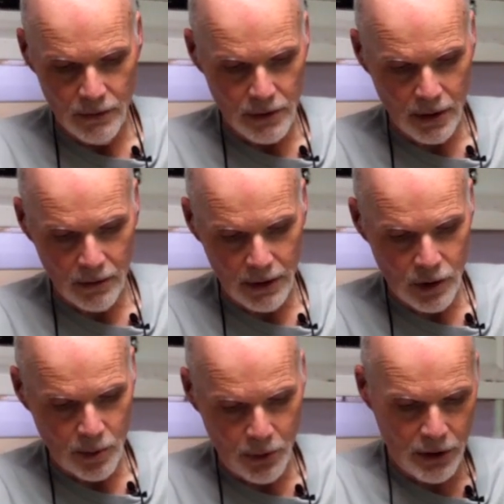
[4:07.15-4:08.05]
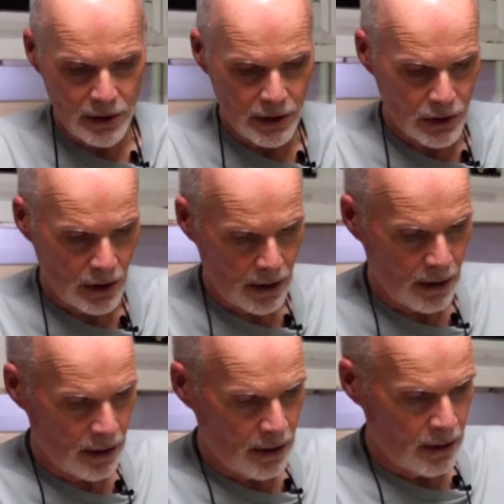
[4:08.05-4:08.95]
So let's put this
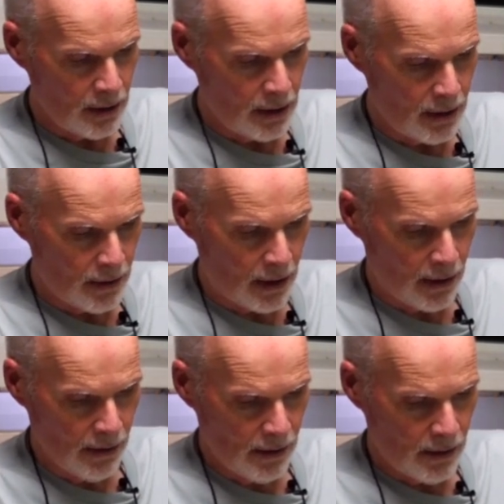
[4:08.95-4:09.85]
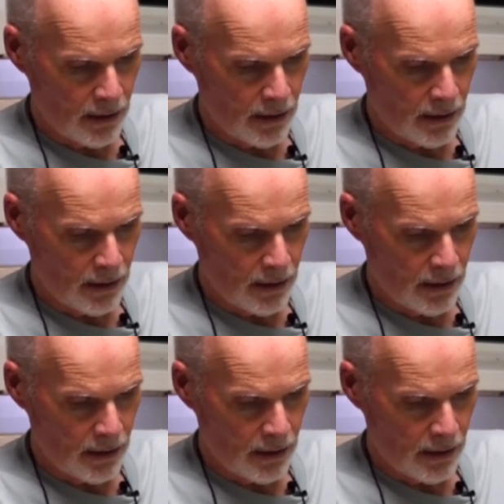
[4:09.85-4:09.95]
in there.